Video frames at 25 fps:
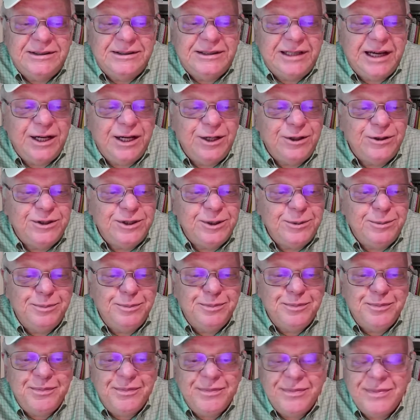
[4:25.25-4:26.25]

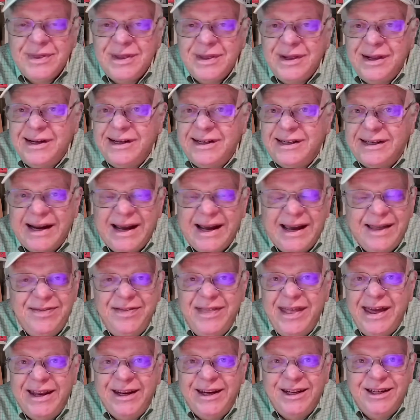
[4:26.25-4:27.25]
tiresome
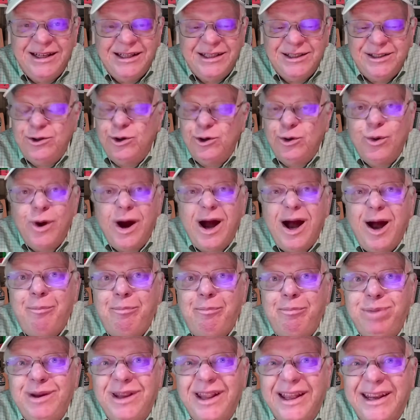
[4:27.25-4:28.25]
and then to a
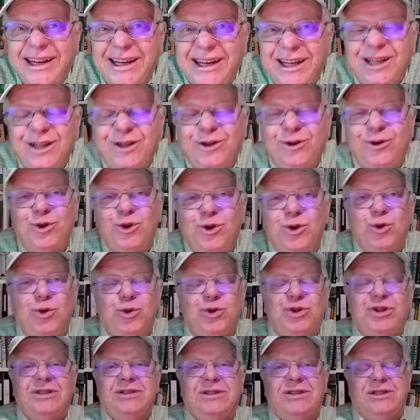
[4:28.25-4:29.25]
bloody
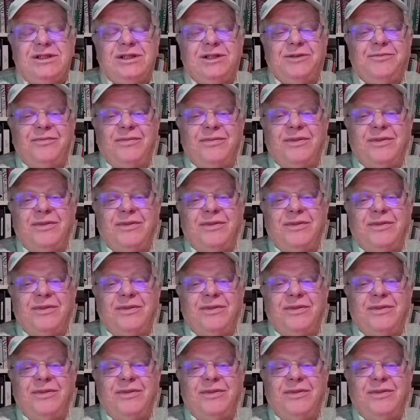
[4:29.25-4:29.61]
nuisance.